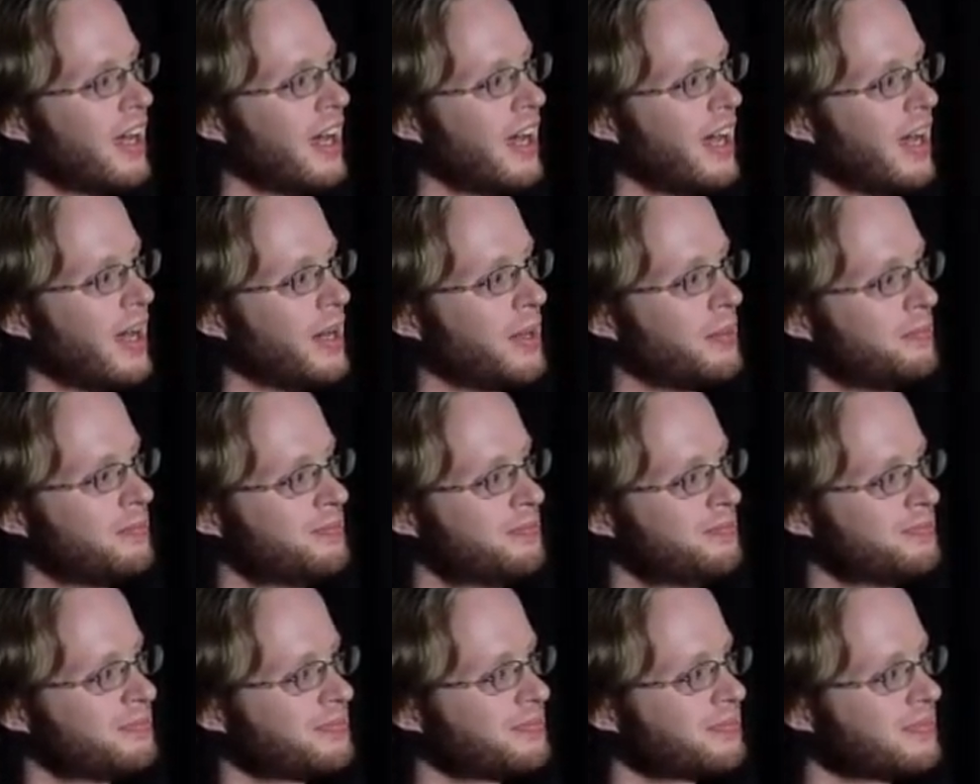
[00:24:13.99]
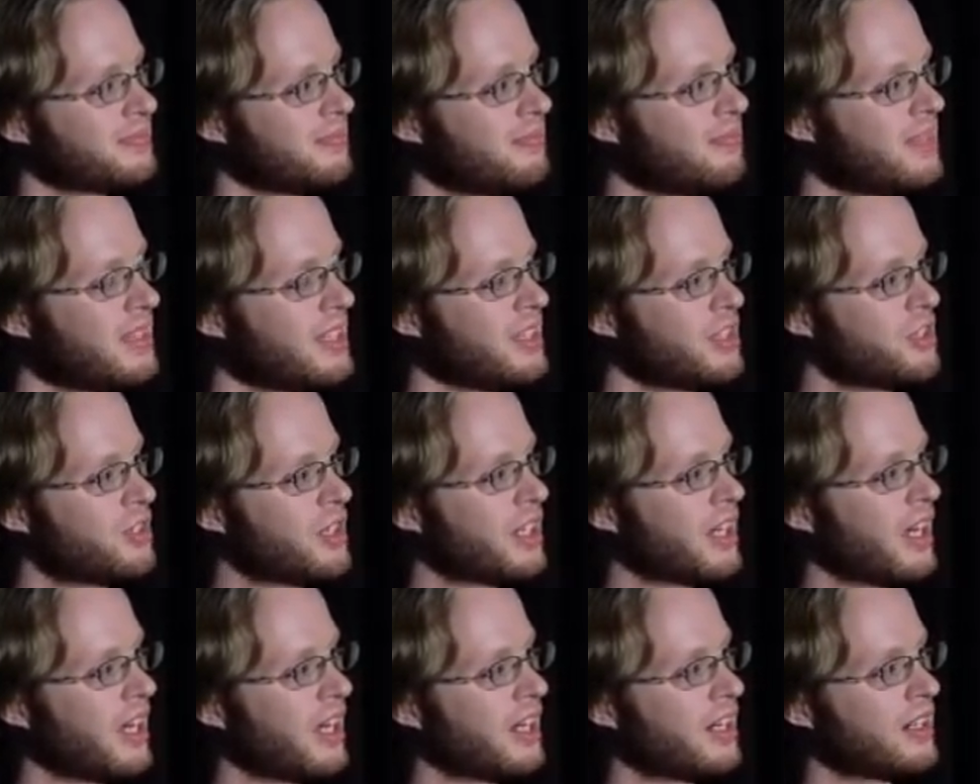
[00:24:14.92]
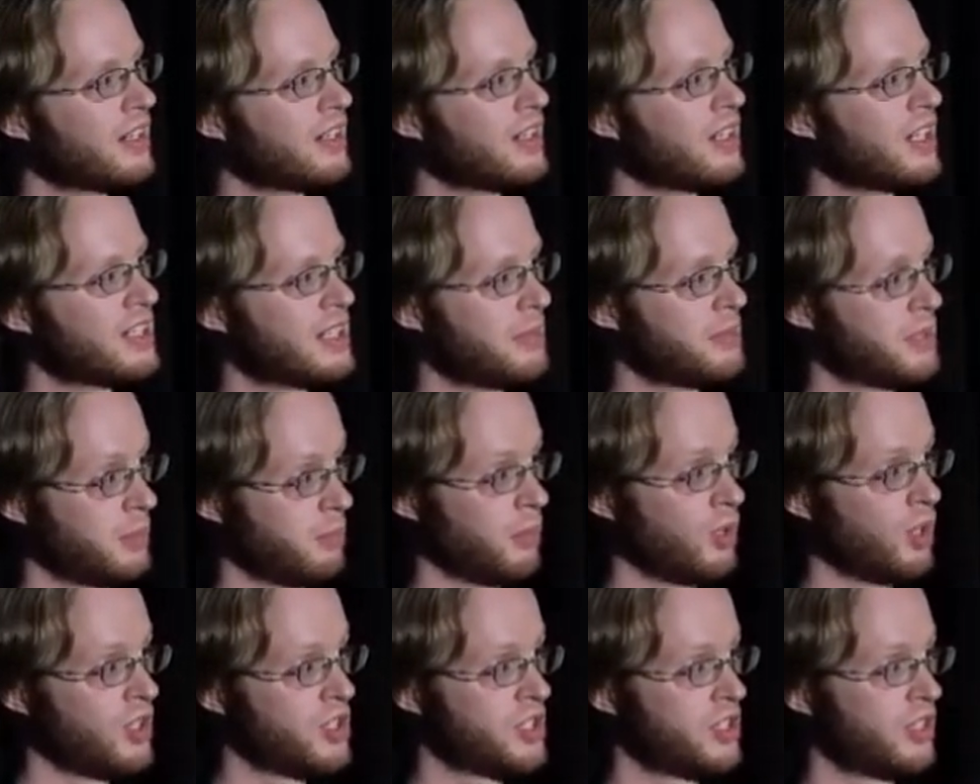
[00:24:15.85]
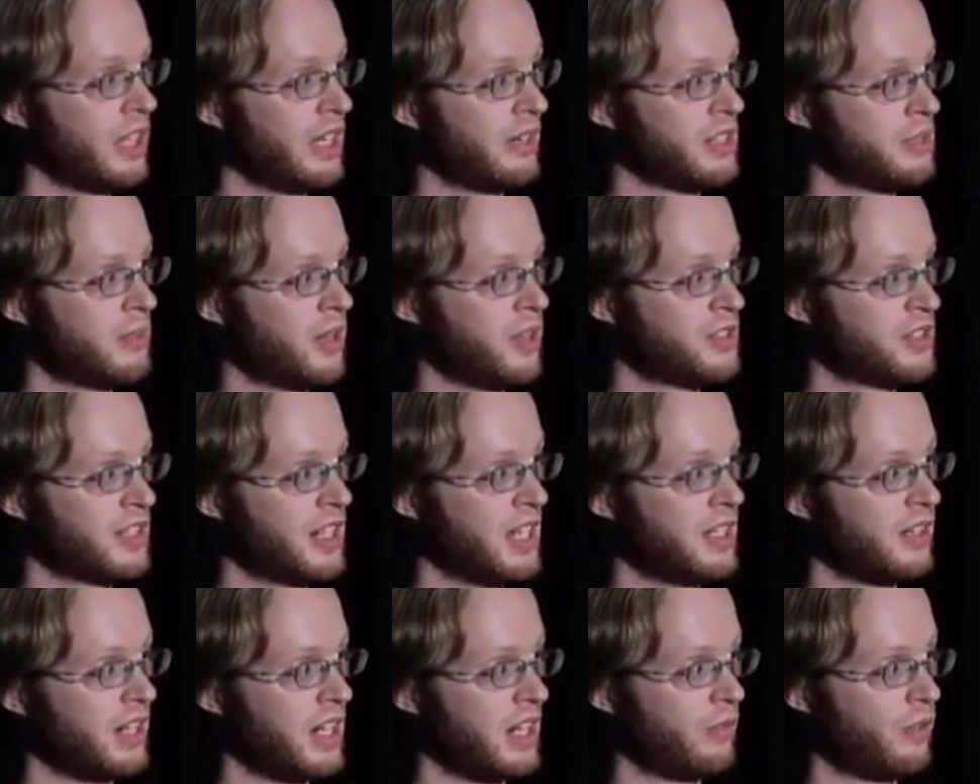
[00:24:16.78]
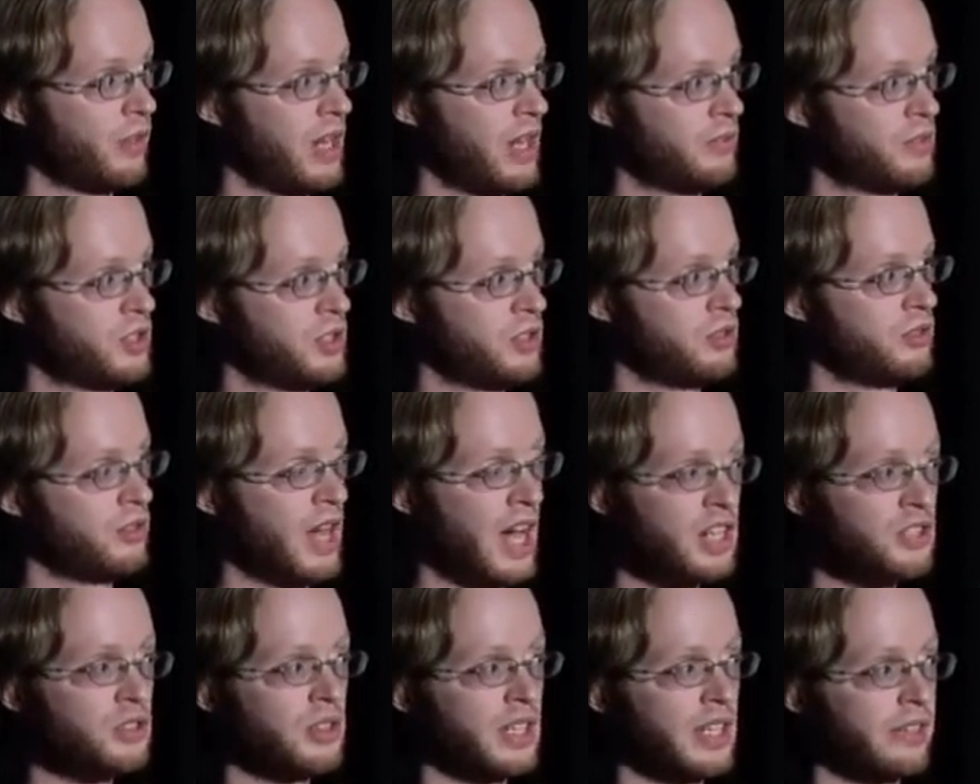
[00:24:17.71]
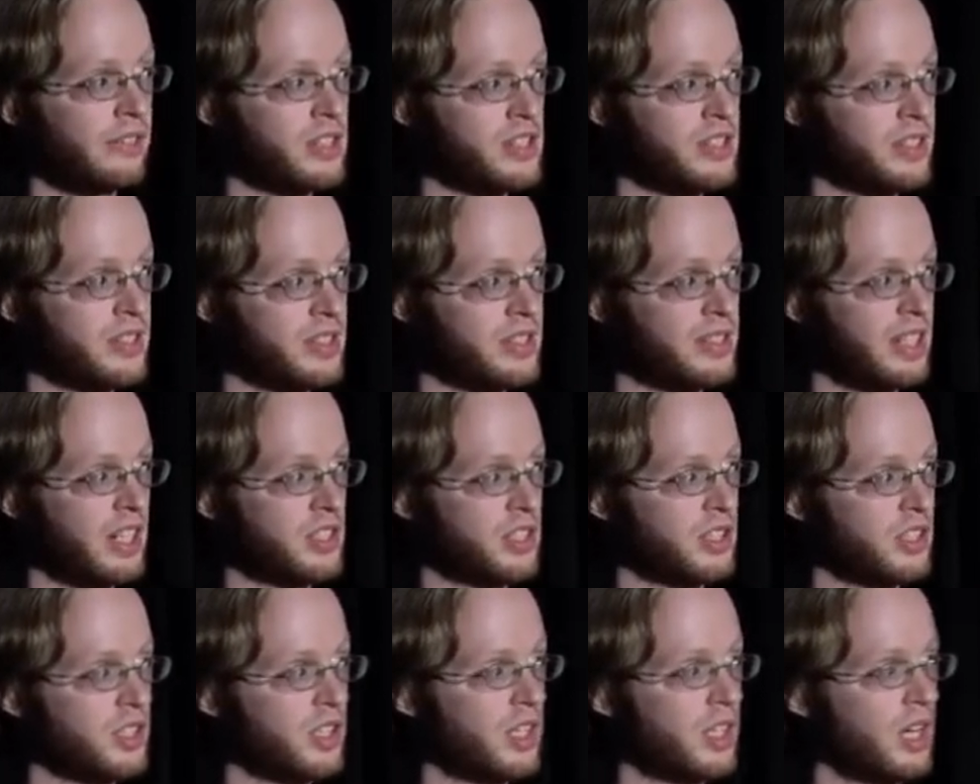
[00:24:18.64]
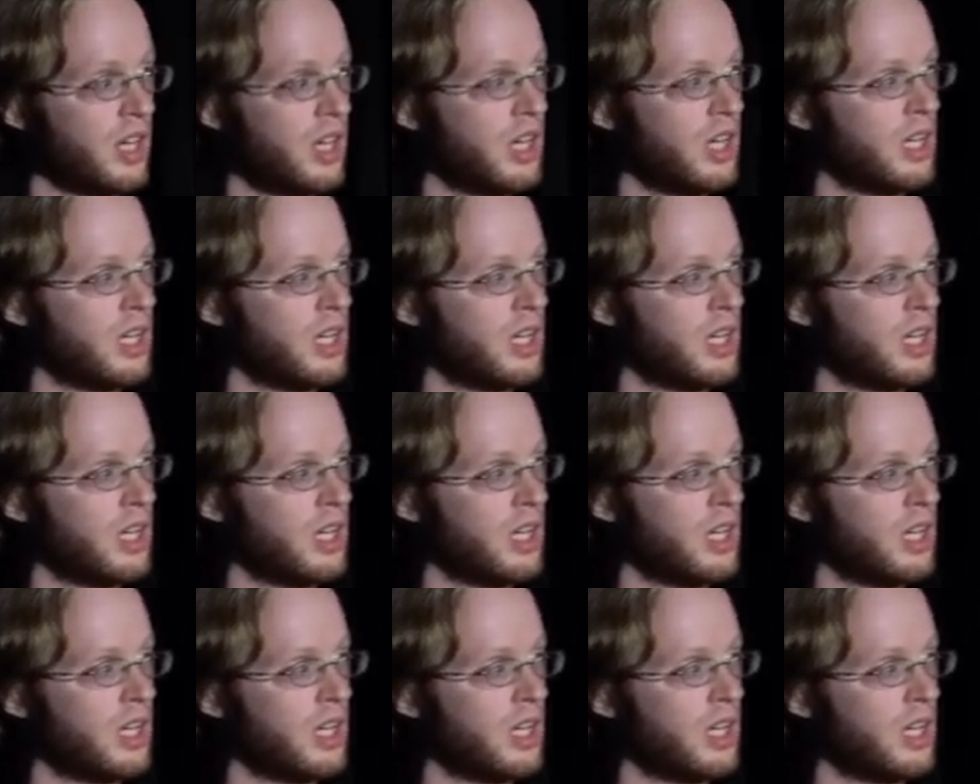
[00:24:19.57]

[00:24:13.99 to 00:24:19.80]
Um, you can attempt to merge two language models together. And if you have two natural languages, this is actually good.